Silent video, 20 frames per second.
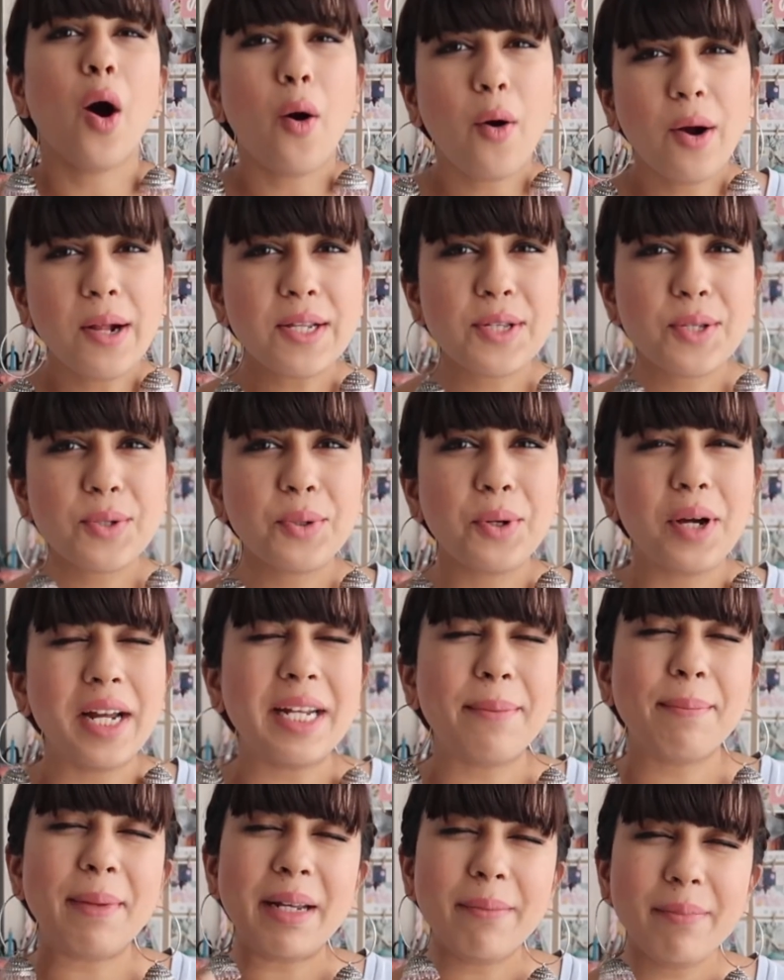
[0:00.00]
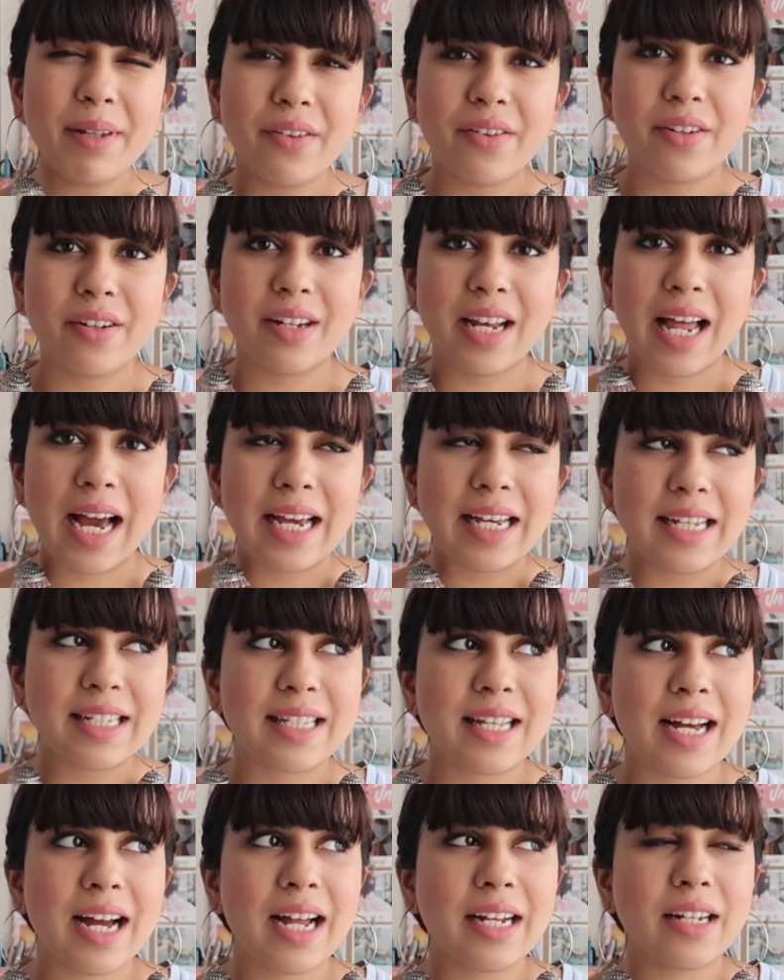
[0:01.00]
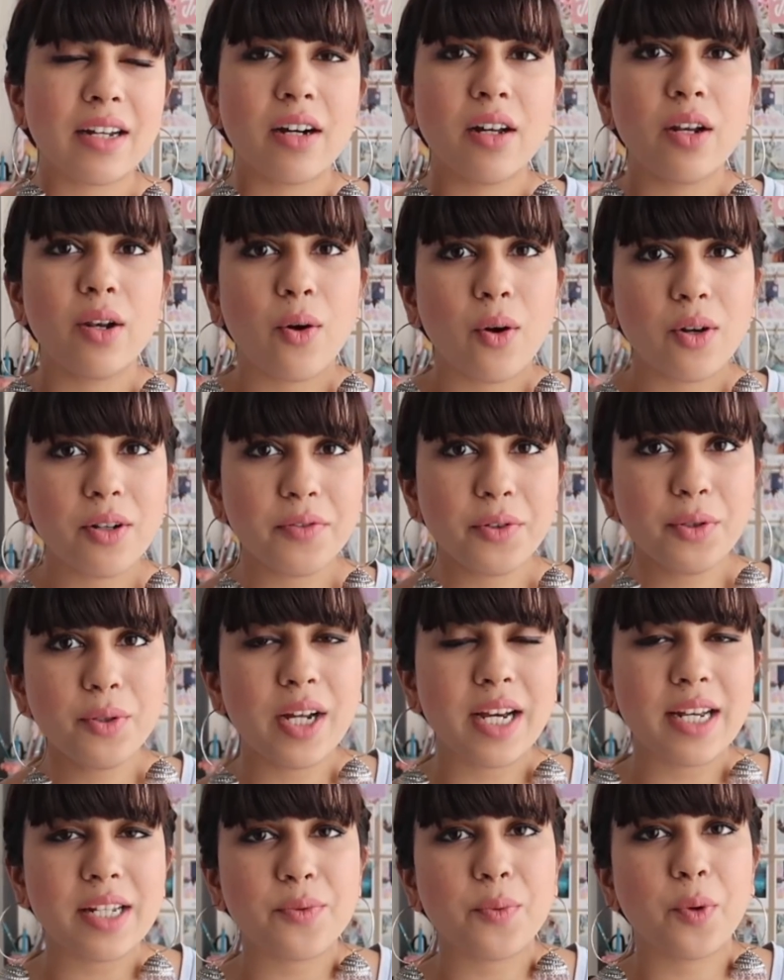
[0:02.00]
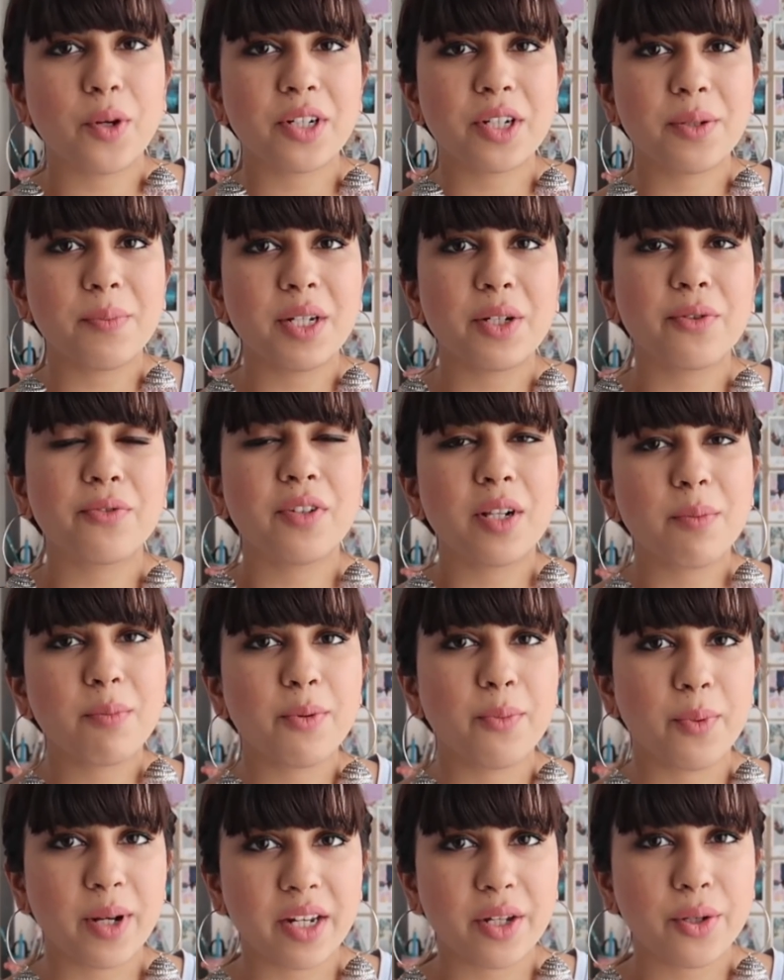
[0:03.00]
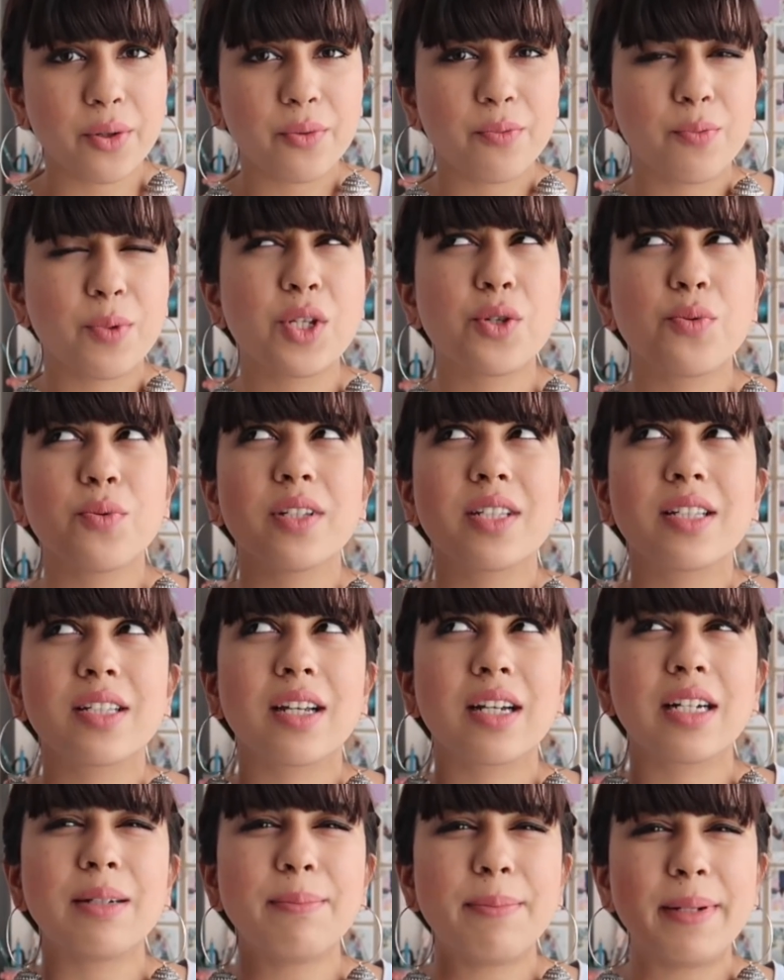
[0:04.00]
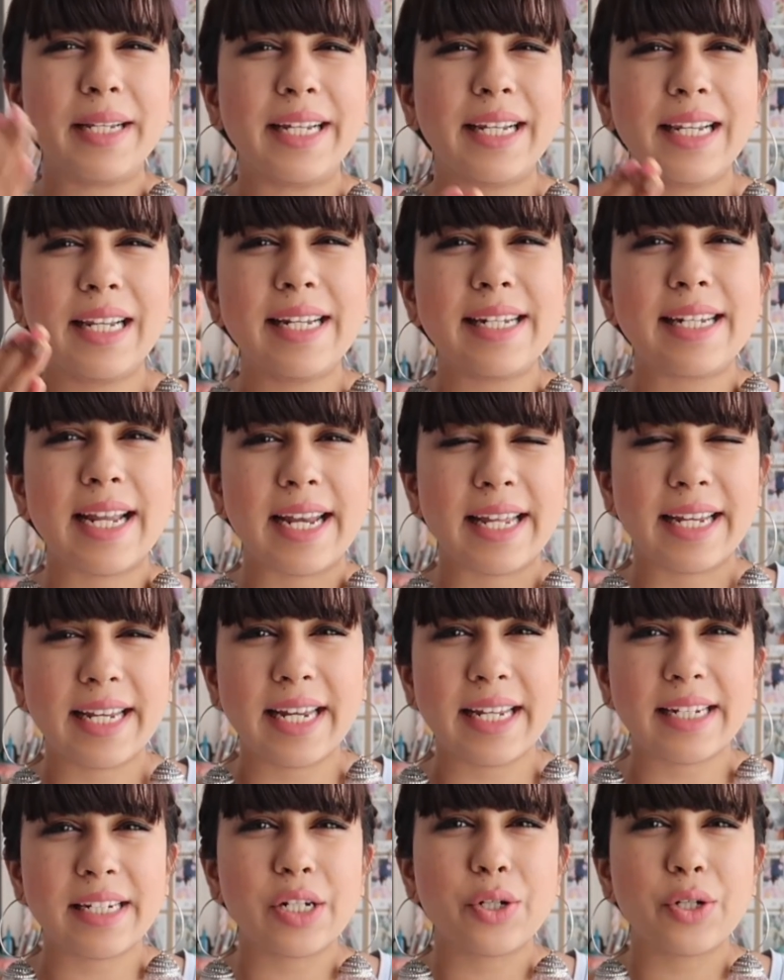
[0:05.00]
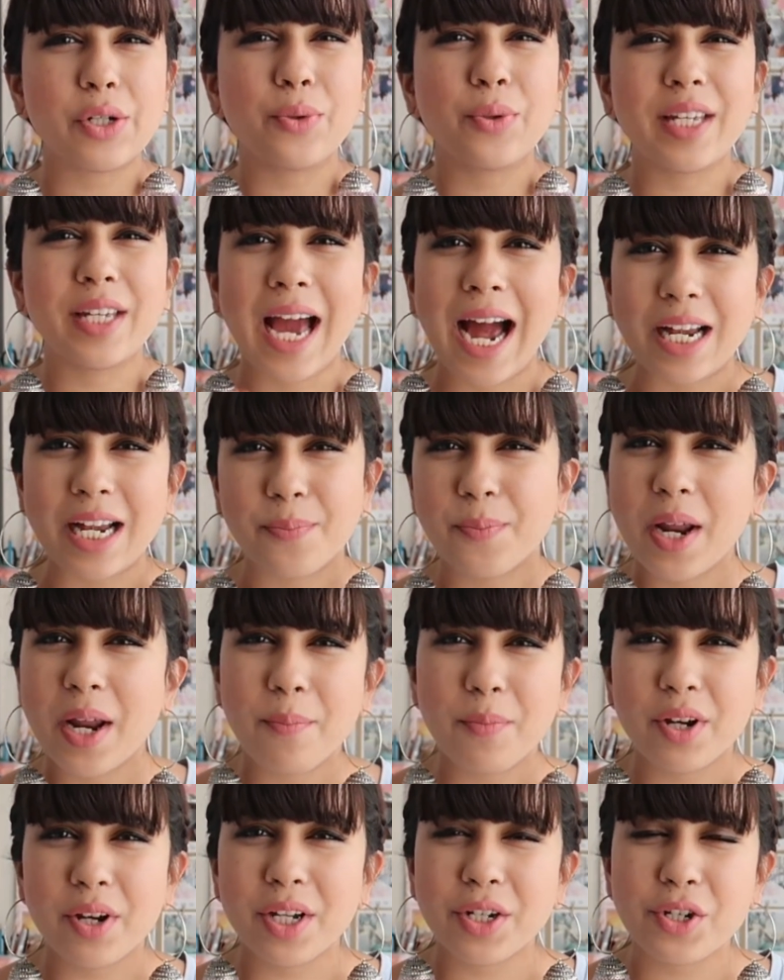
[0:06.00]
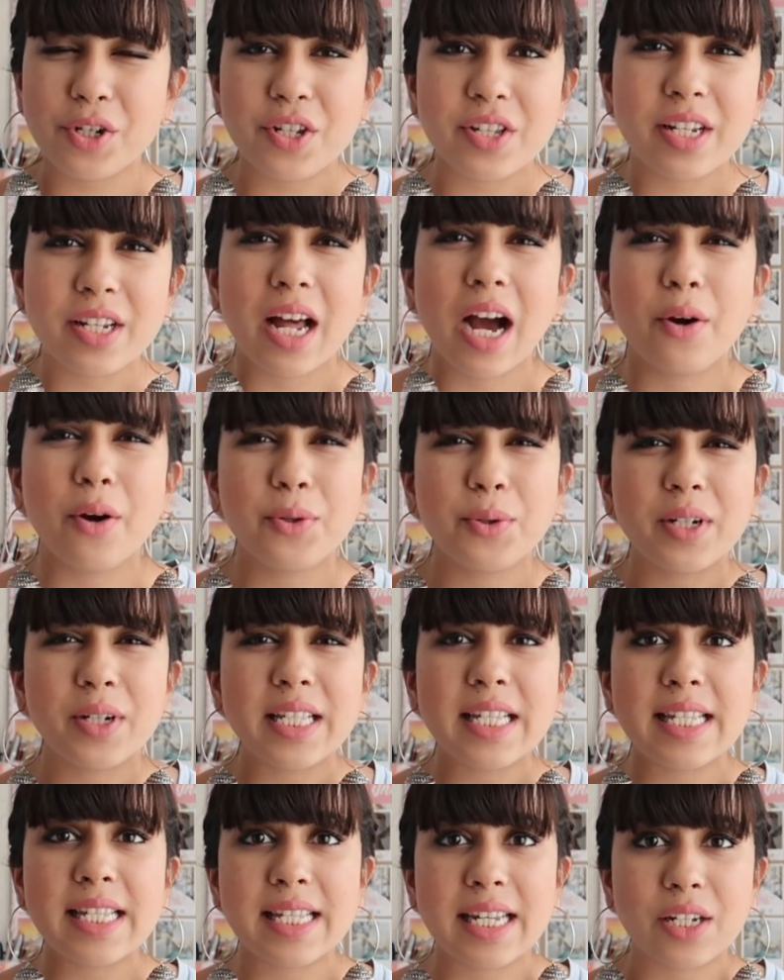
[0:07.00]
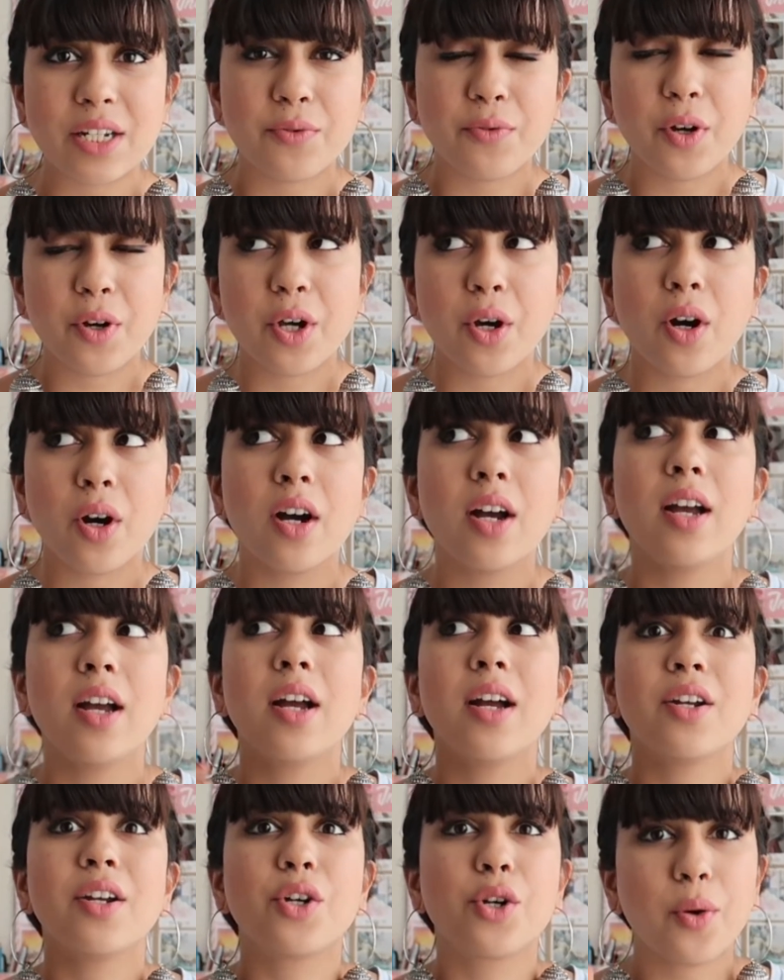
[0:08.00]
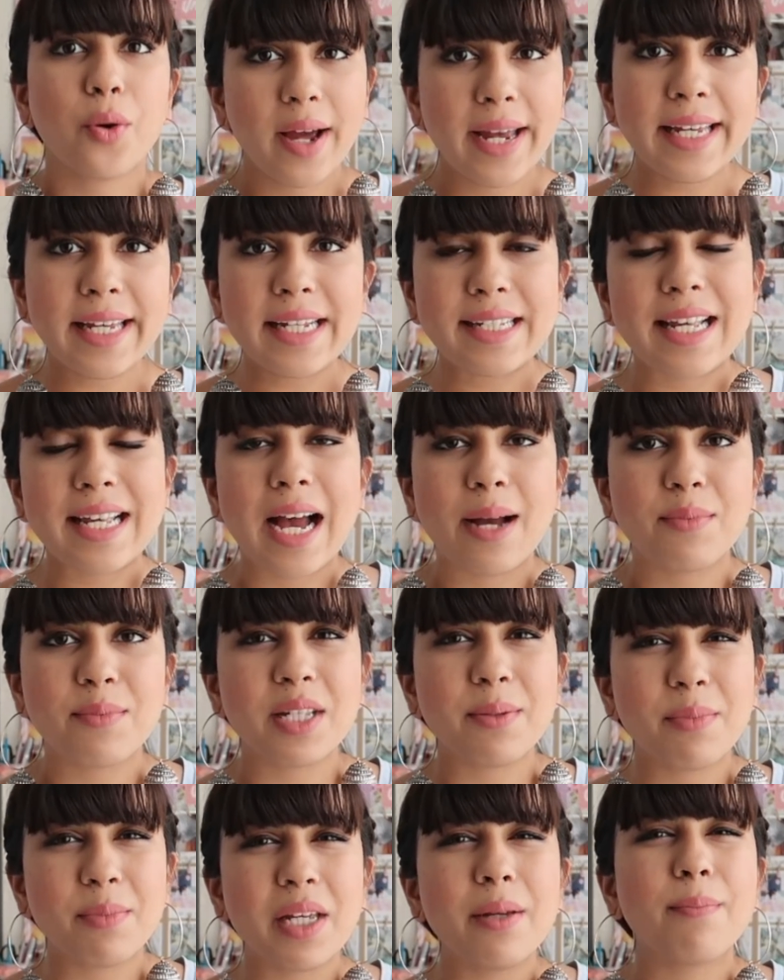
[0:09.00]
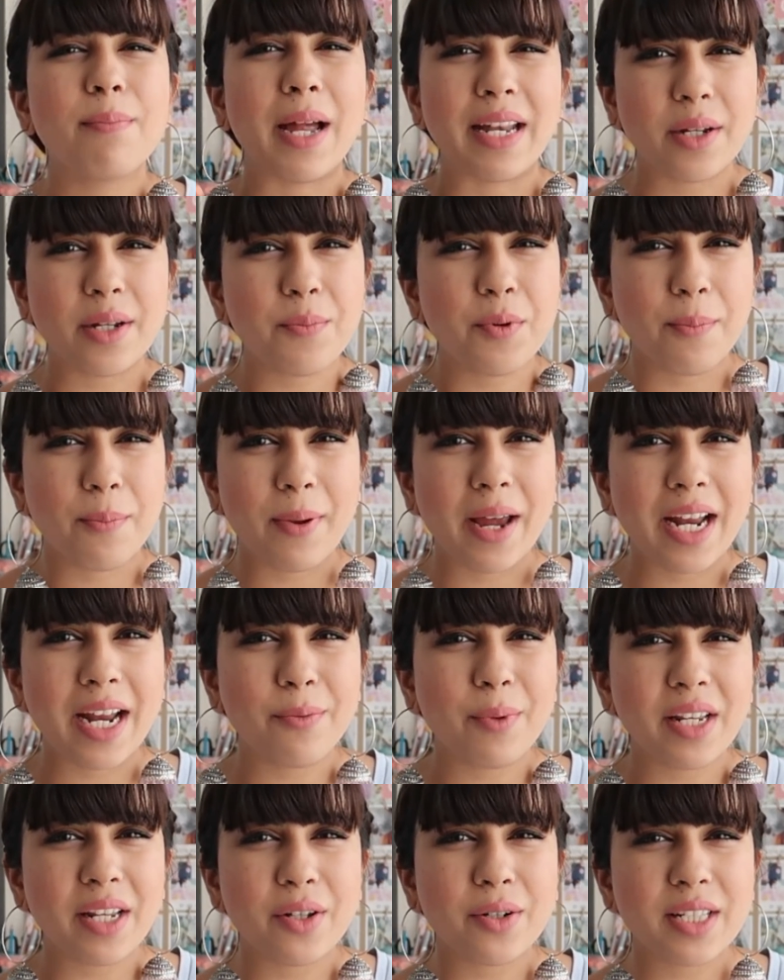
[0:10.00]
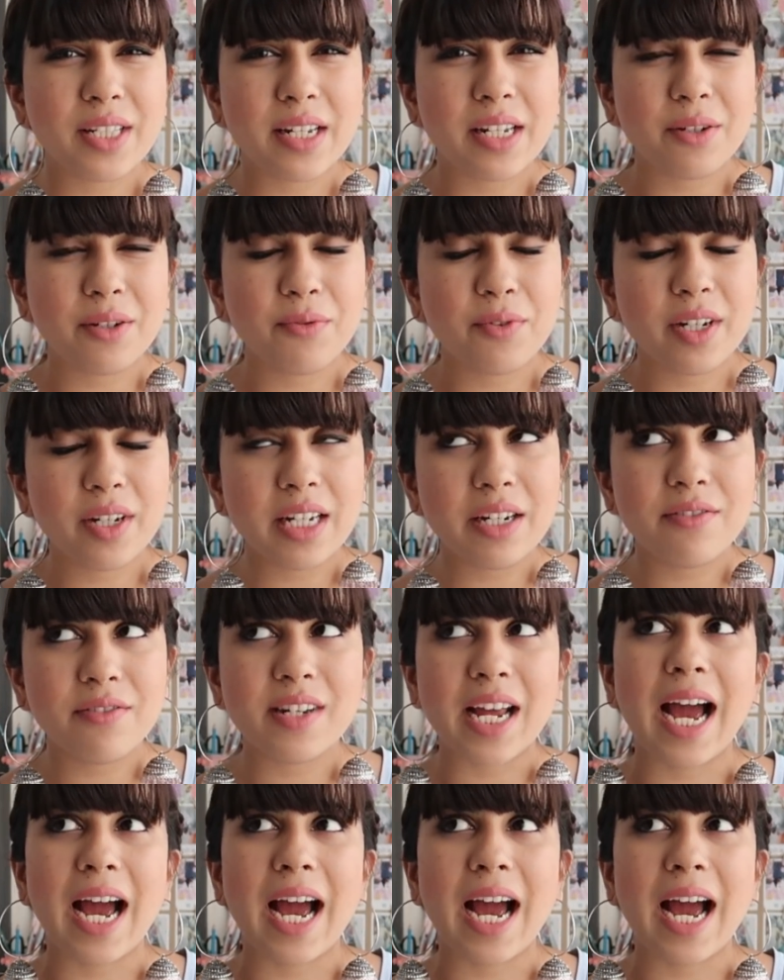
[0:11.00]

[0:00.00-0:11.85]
Also, it made me realize that a lot of you guys wanted me to film a video which was completely dedicated to CAT preparations and how you can sit for your drawing exams and be better prepared when you're sitting for NIFT.